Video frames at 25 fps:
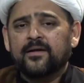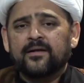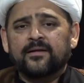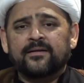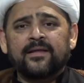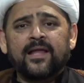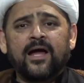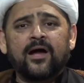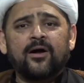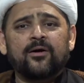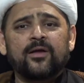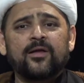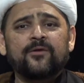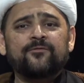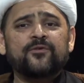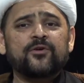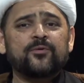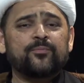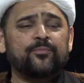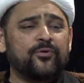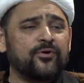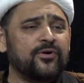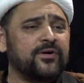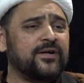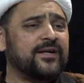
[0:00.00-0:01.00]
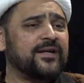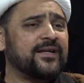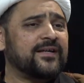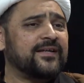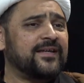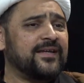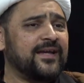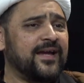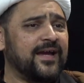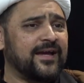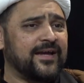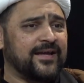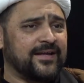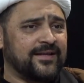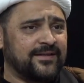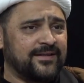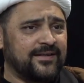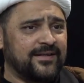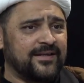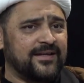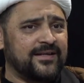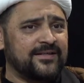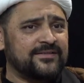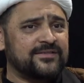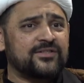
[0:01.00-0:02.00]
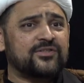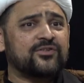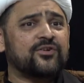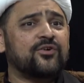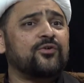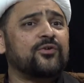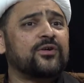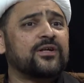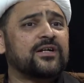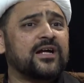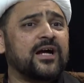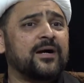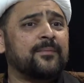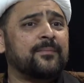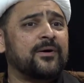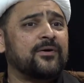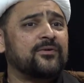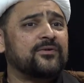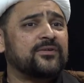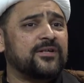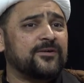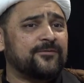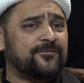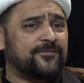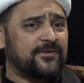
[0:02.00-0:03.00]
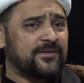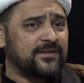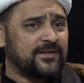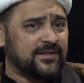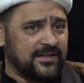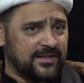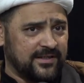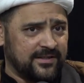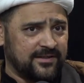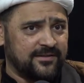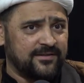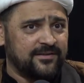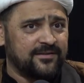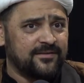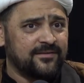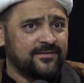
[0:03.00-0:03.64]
Now, if you put it again, is it going to come out differently?